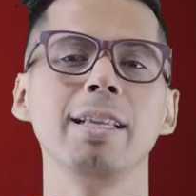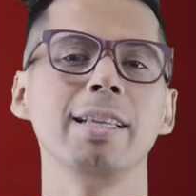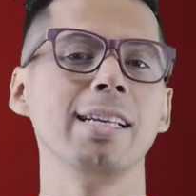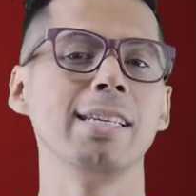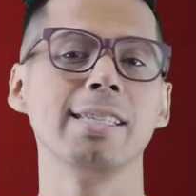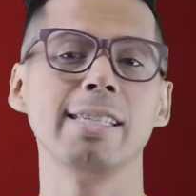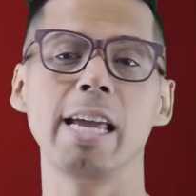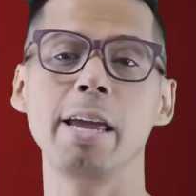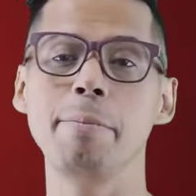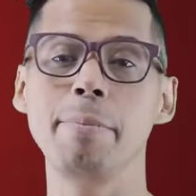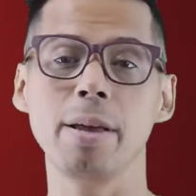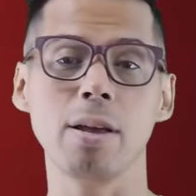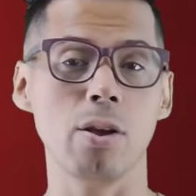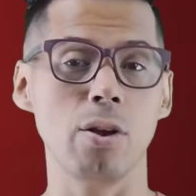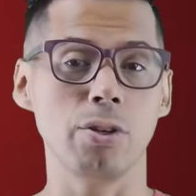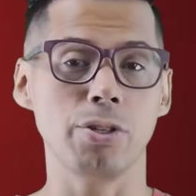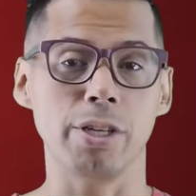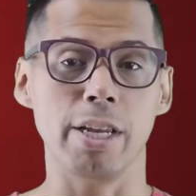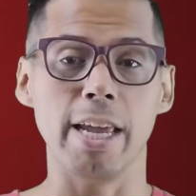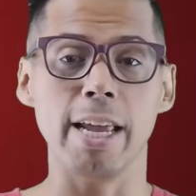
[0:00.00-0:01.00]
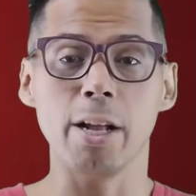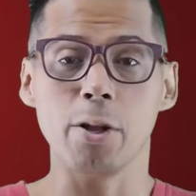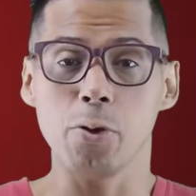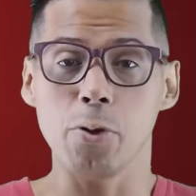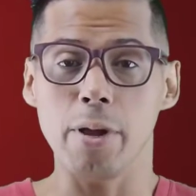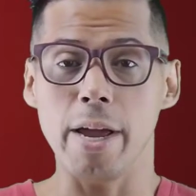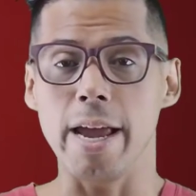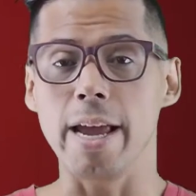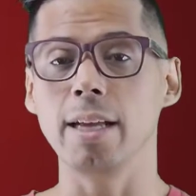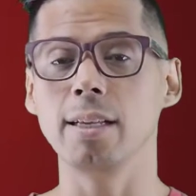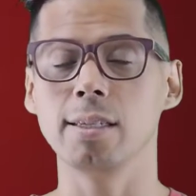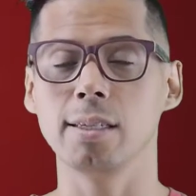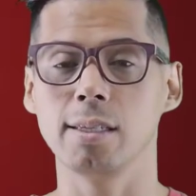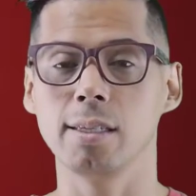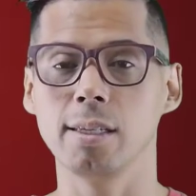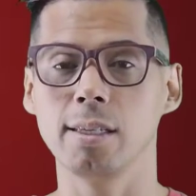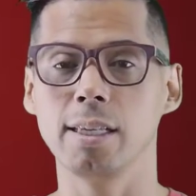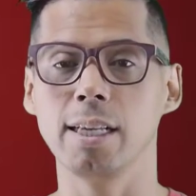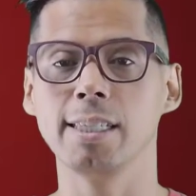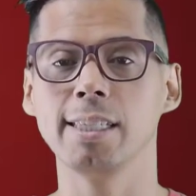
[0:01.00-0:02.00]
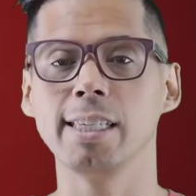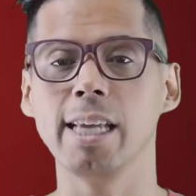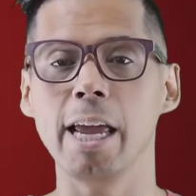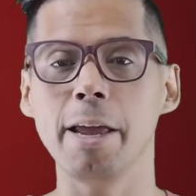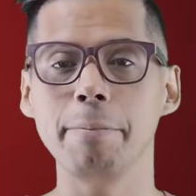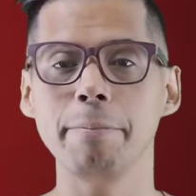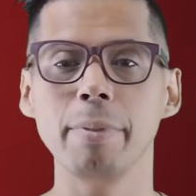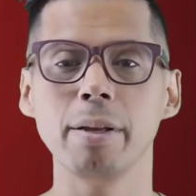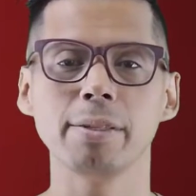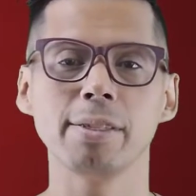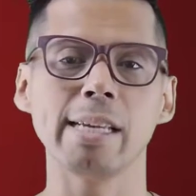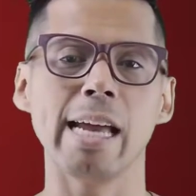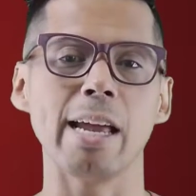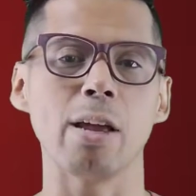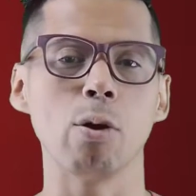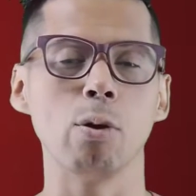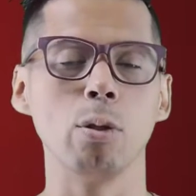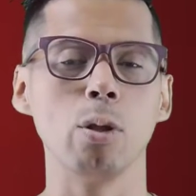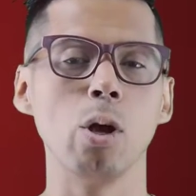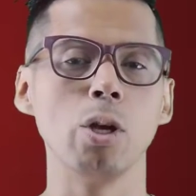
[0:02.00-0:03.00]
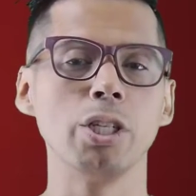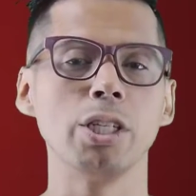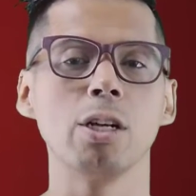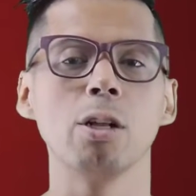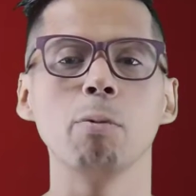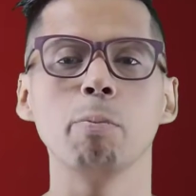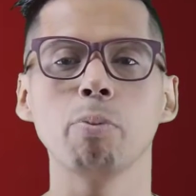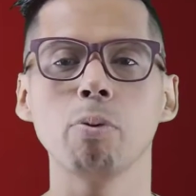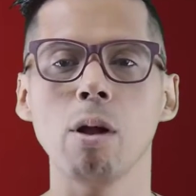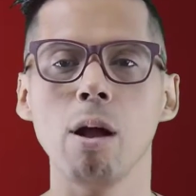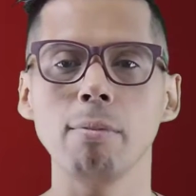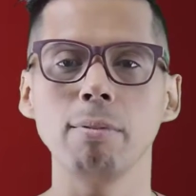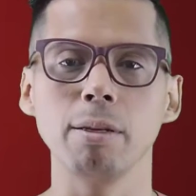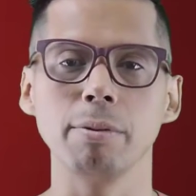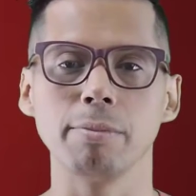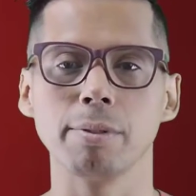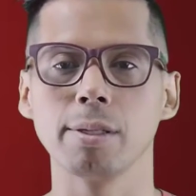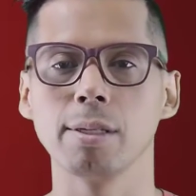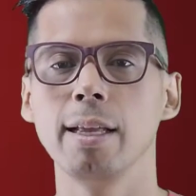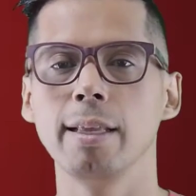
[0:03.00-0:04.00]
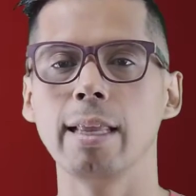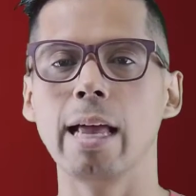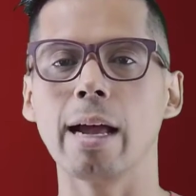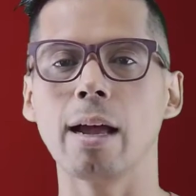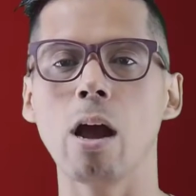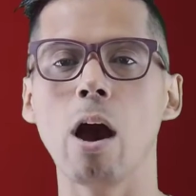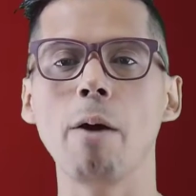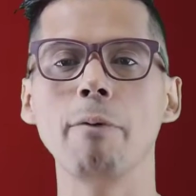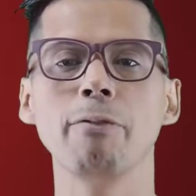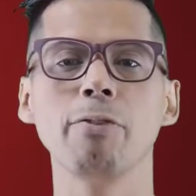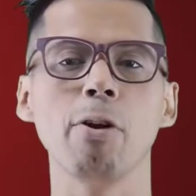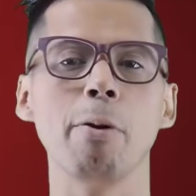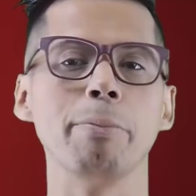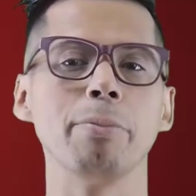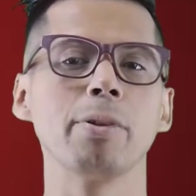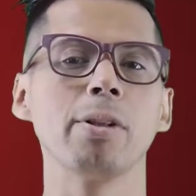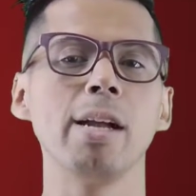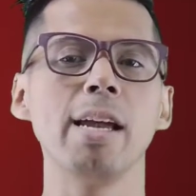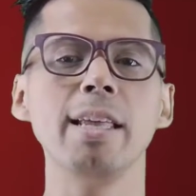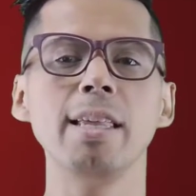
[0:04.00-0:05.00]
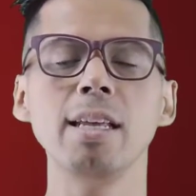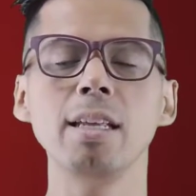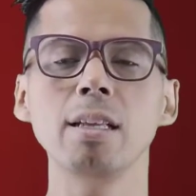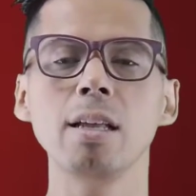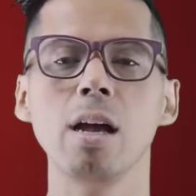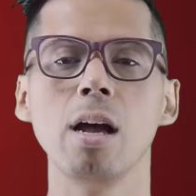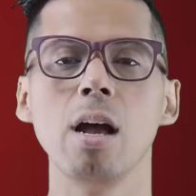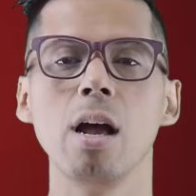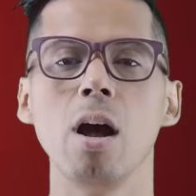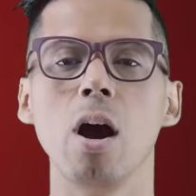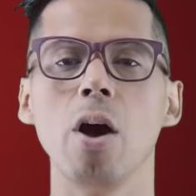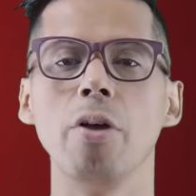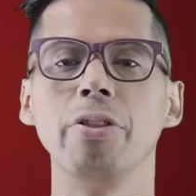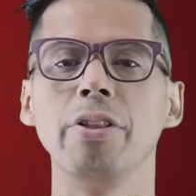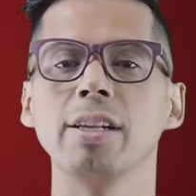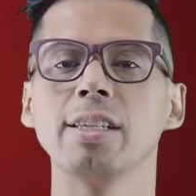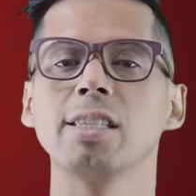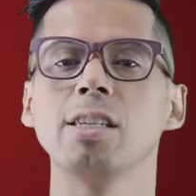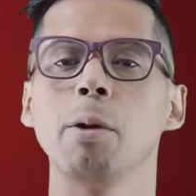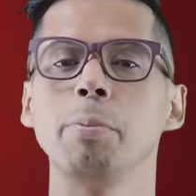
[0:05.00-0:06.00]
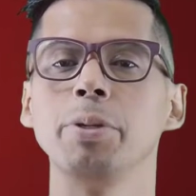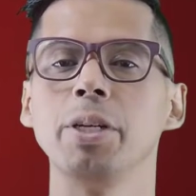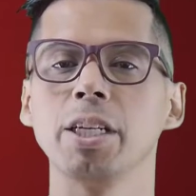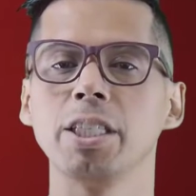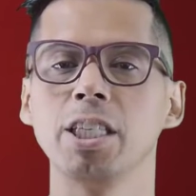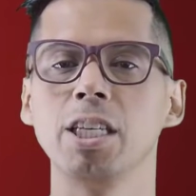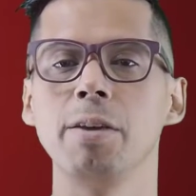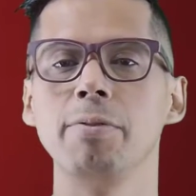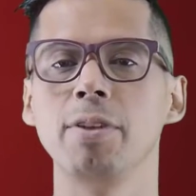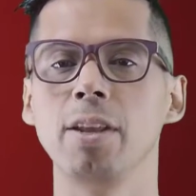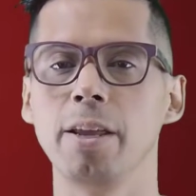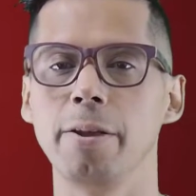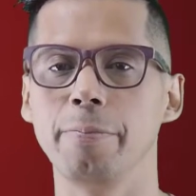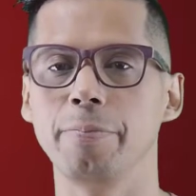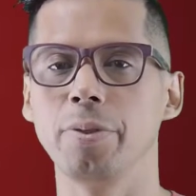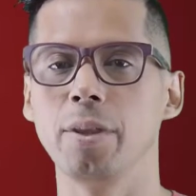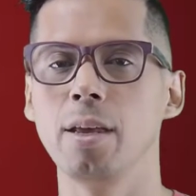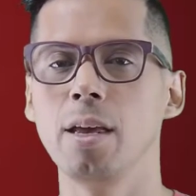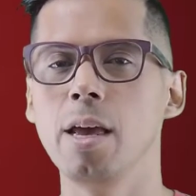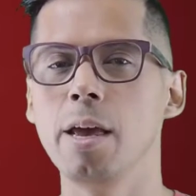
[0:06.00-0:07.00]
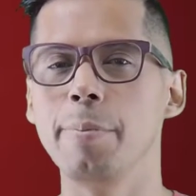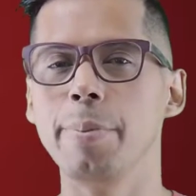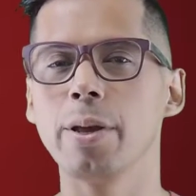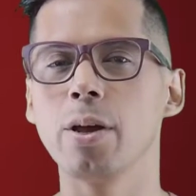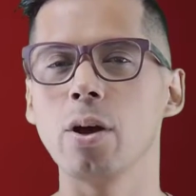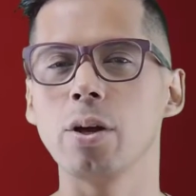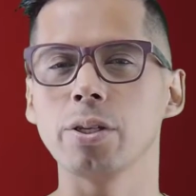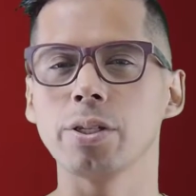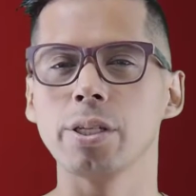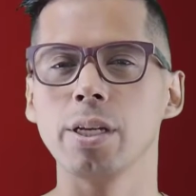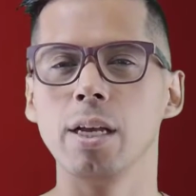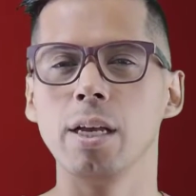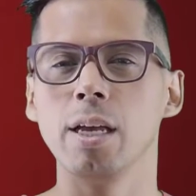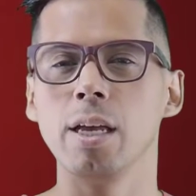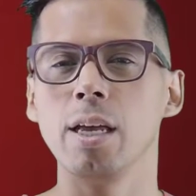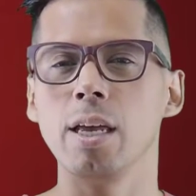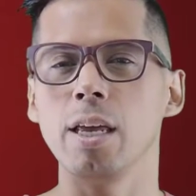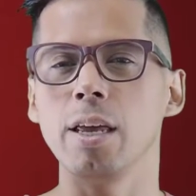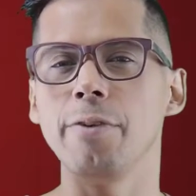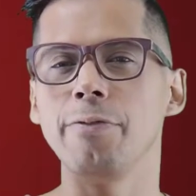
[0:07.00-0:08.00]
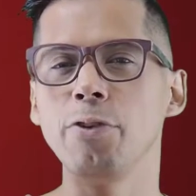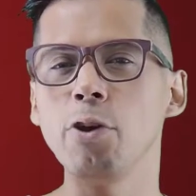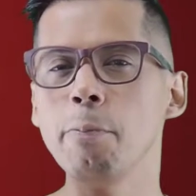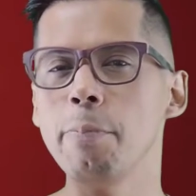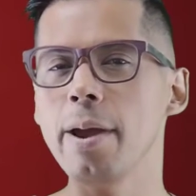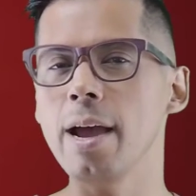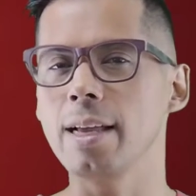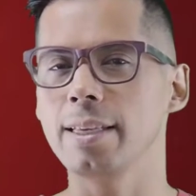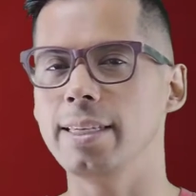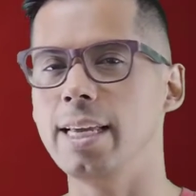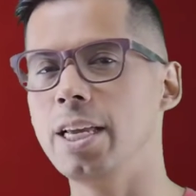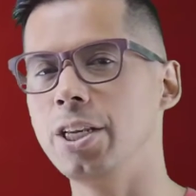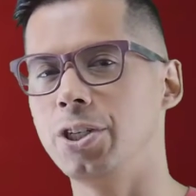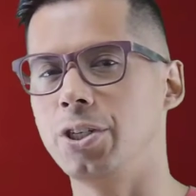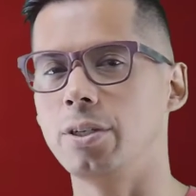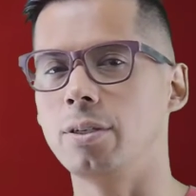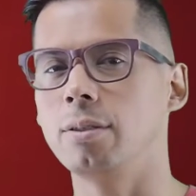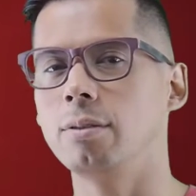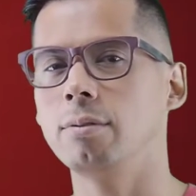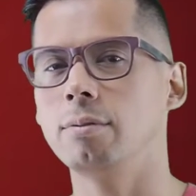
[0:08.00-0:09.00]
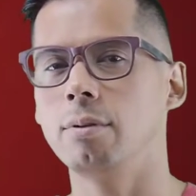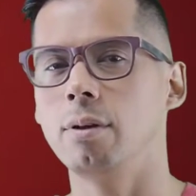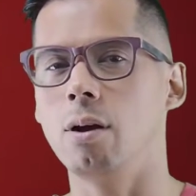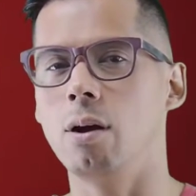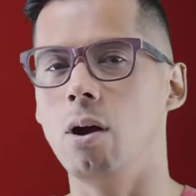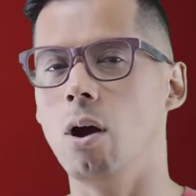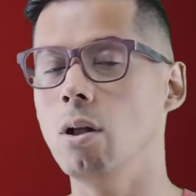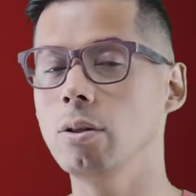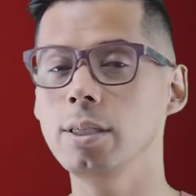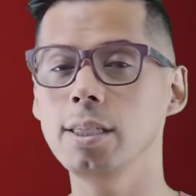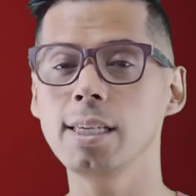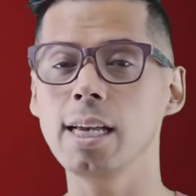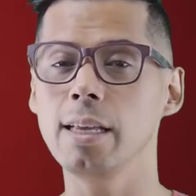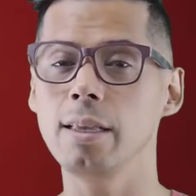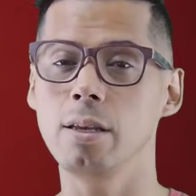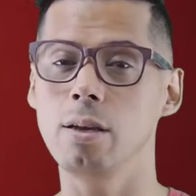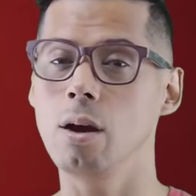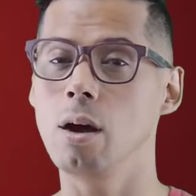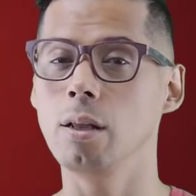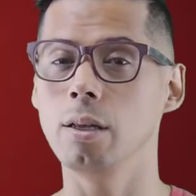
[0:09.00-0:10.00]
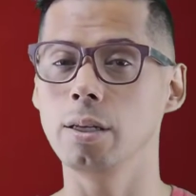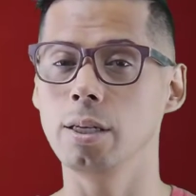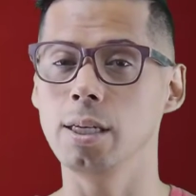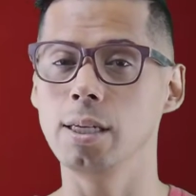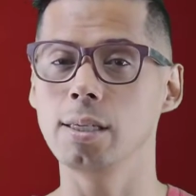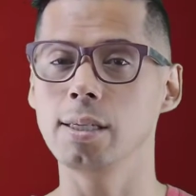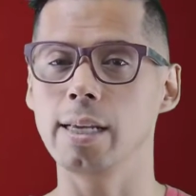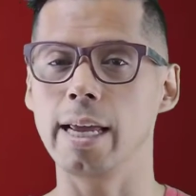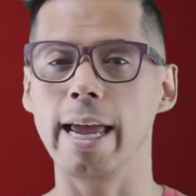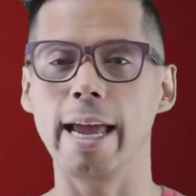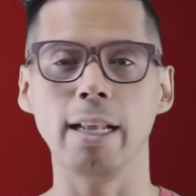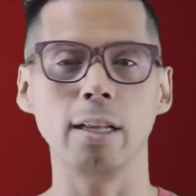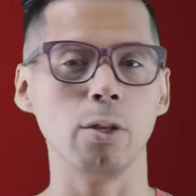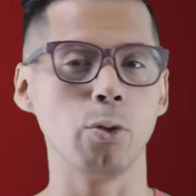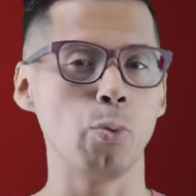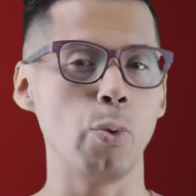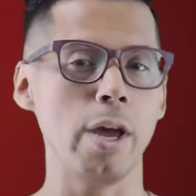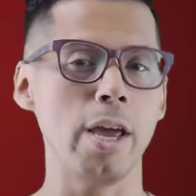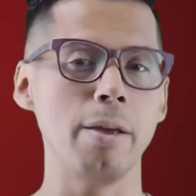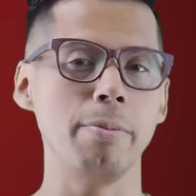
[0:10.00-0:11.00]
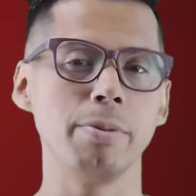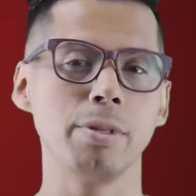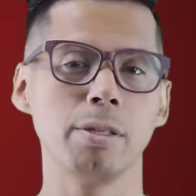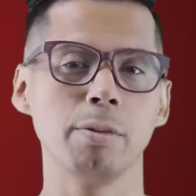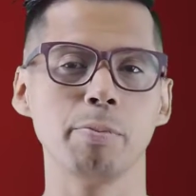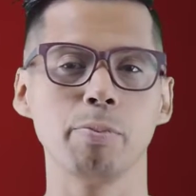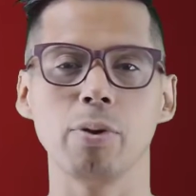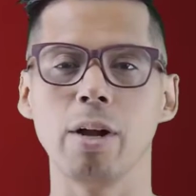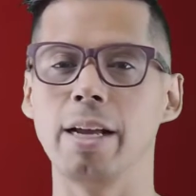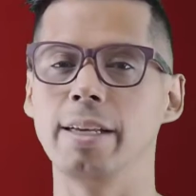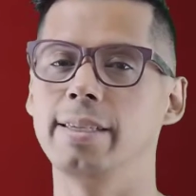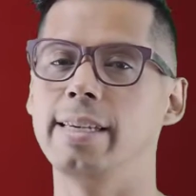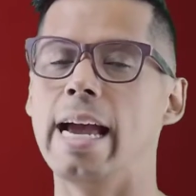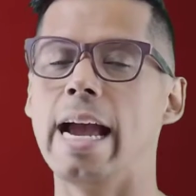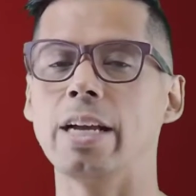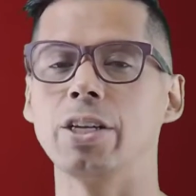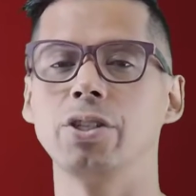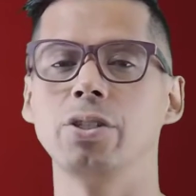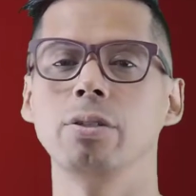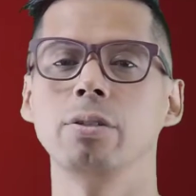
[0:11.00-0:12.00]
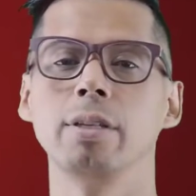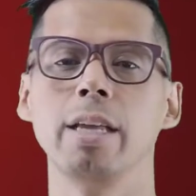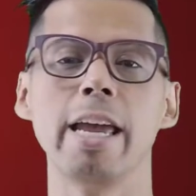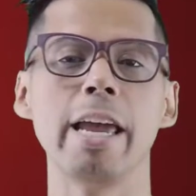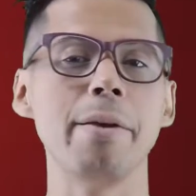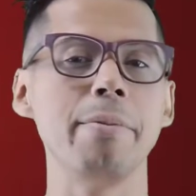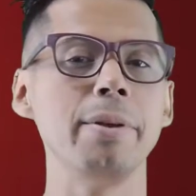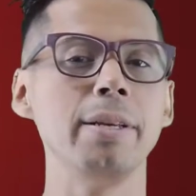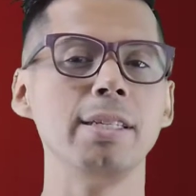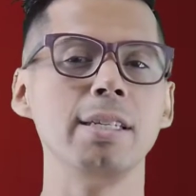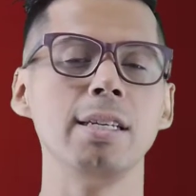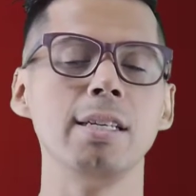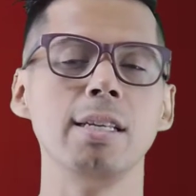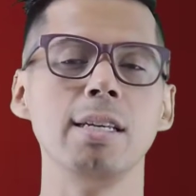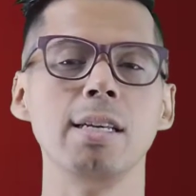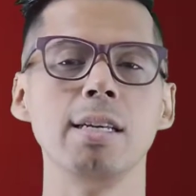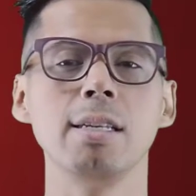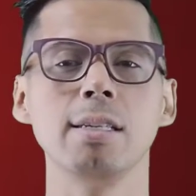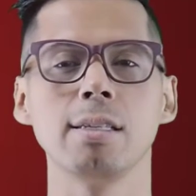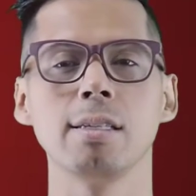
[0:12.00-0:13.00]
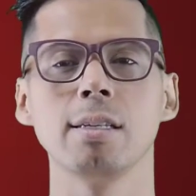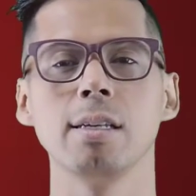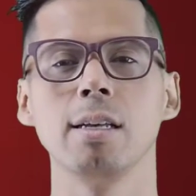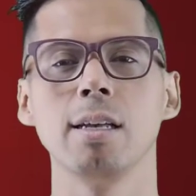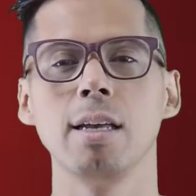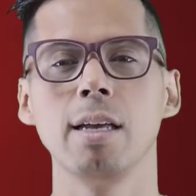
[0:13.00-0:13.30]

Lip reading: the same because it creates the same psychological problems that come from trading under subjectivity. Because if you pay attention, all these ideologies, Elliott waves, price action, ABCDs,